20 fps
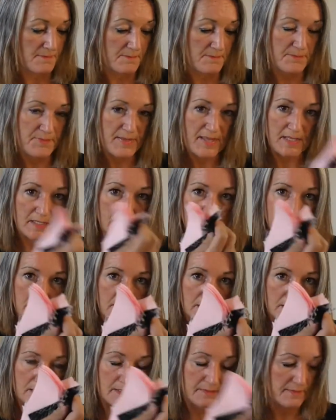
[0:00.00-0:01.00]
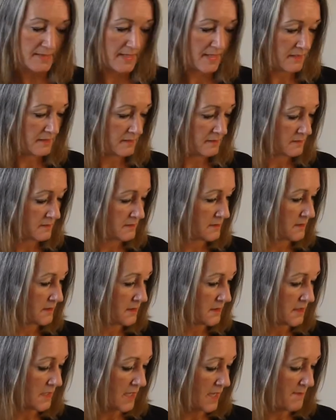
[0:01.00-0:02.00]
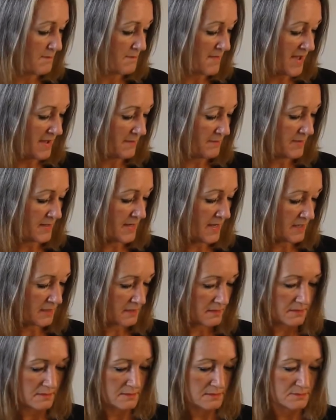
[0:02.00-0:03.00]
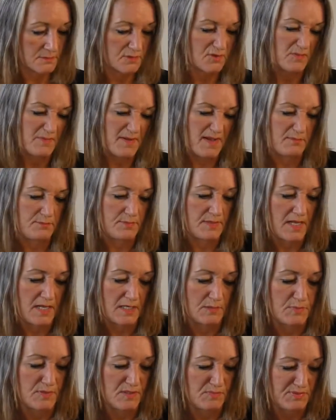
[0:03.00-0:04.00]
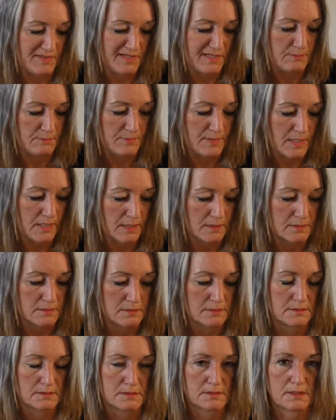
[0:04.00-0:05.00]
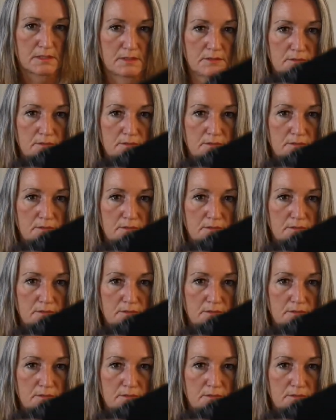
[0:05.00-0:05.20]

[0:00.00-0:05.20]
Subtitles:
pink, and then a matte black, not that black, but a plain black. So